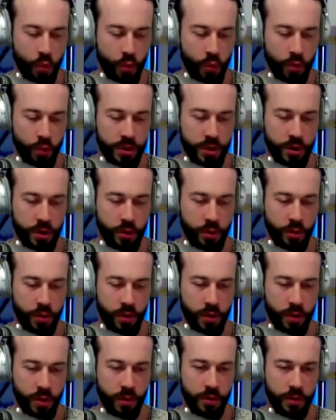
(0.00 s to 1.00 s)

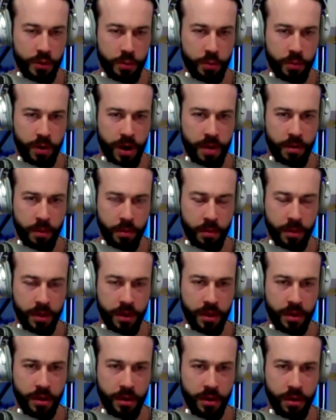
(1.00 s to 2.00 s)
So there's
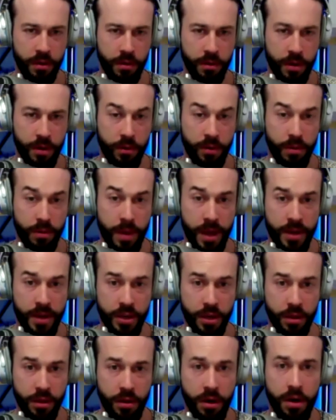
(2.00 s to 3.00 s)
probably, I would
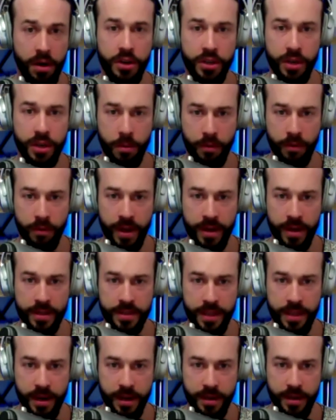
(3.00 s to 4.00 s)
imagine, a large number of
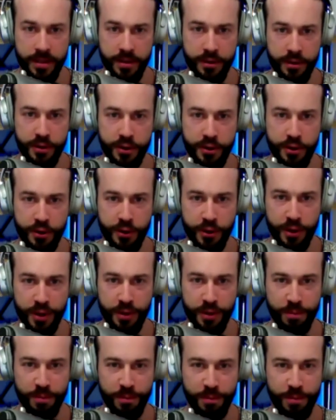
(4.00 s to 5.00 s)
anesthetics. There's
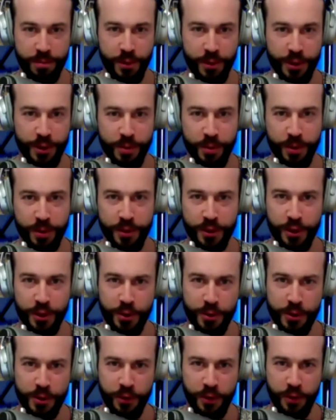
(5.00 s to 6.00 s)
certainly multiple to
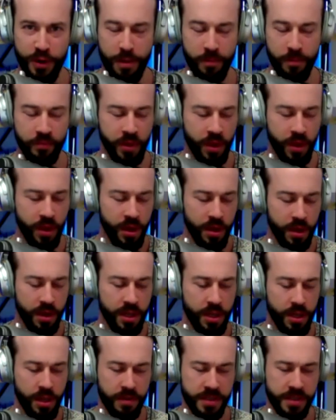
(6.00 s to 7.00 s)
choose from.
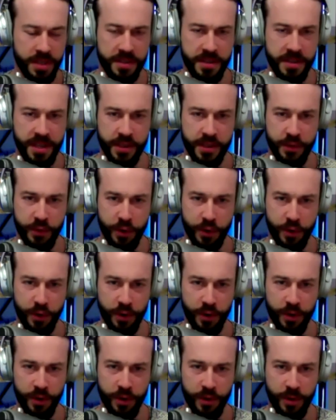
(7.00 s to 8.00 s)
Can you give us a sense
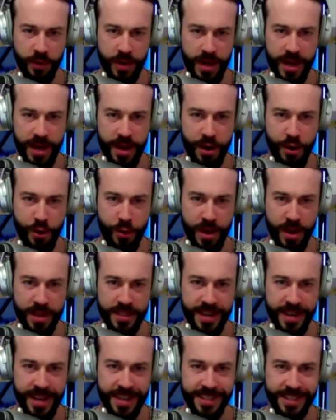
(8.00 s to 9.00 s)
for how,
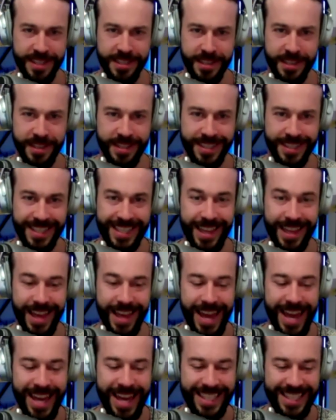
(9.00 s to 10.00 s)
as an anesthesi-
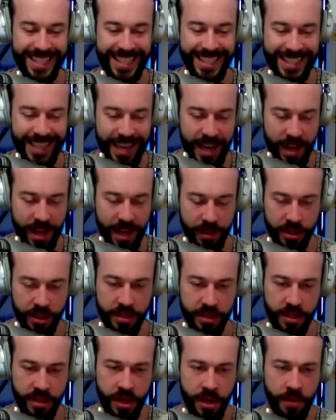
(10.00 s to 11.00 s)

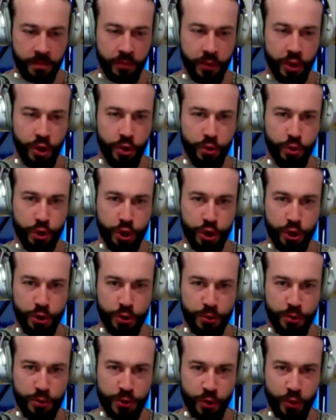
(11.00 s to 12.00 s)
anesthesiologist, you
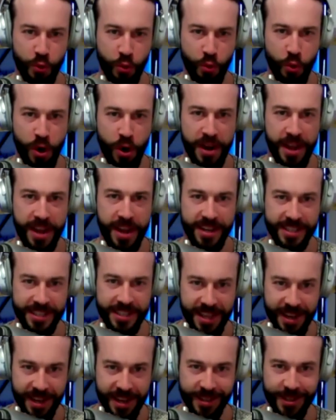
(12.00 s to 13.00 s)
choose what
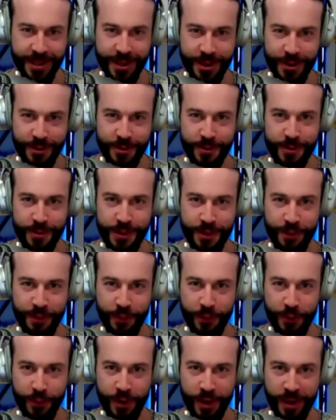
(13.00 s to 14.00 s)
anesthetic to use
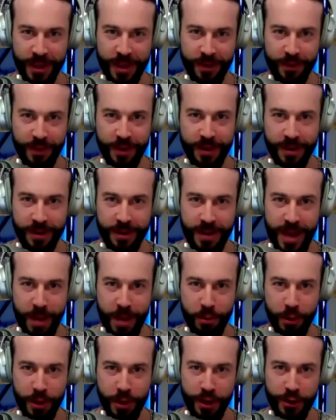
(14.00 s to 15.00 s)
for a given
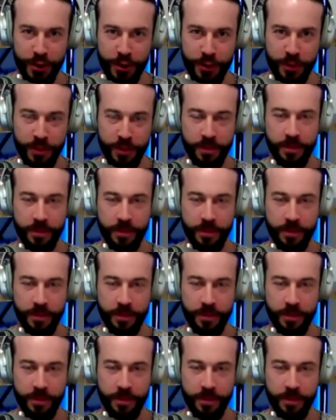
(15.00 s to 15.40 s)
application?